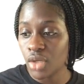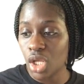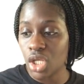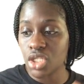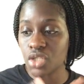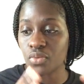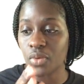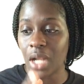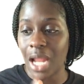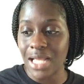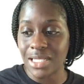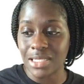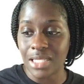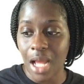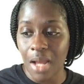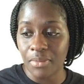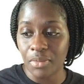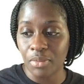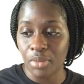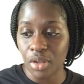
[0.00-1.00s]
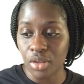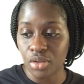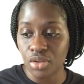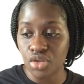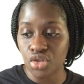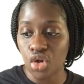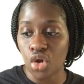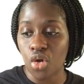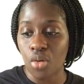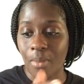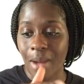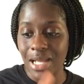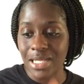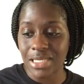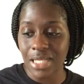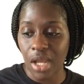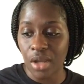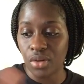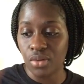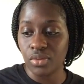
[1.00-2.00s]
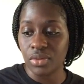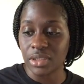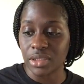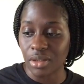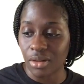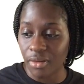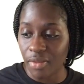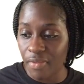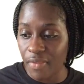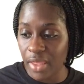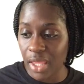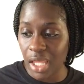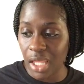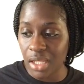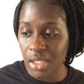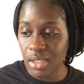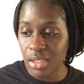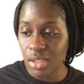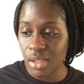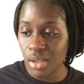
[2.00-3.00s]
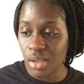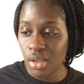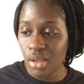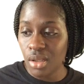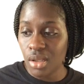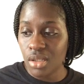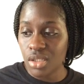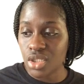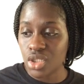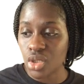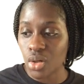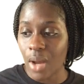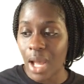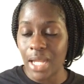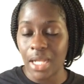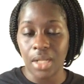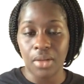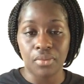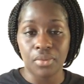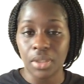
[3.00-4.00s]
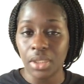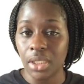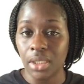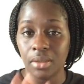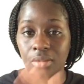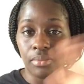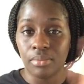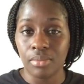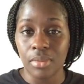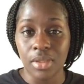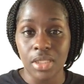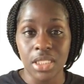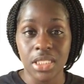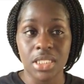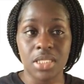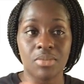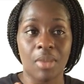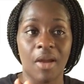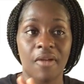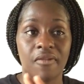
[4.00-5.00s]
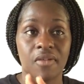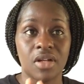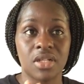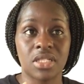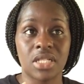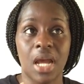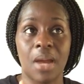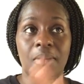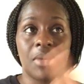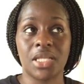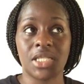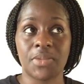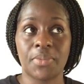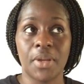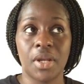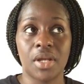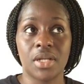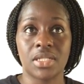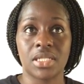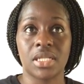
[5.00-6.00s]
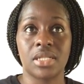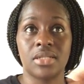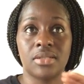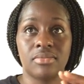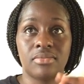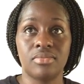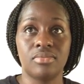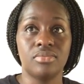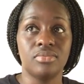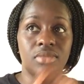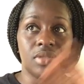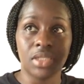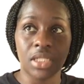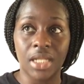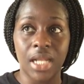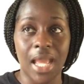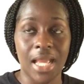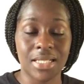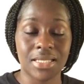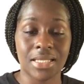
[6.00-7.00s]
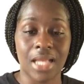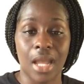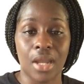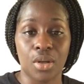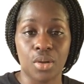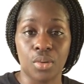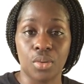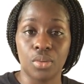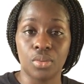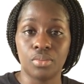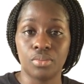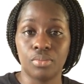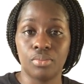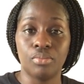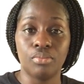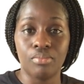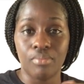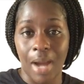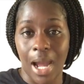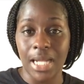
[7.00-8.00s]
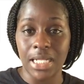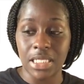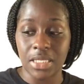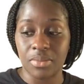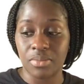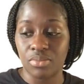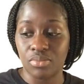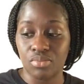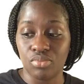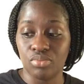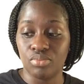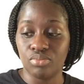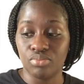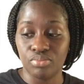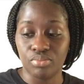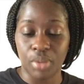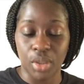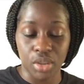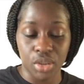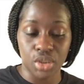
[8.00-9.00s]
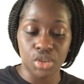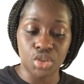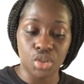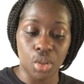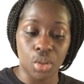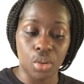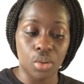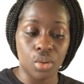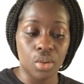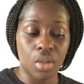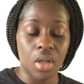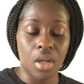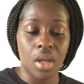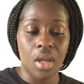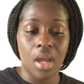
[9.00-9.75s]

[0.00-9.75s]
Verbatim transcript: Because when I stopped the birth control, my cycle was on then. So I didn't really, this is my first time experiencing the next cycle minus birth control.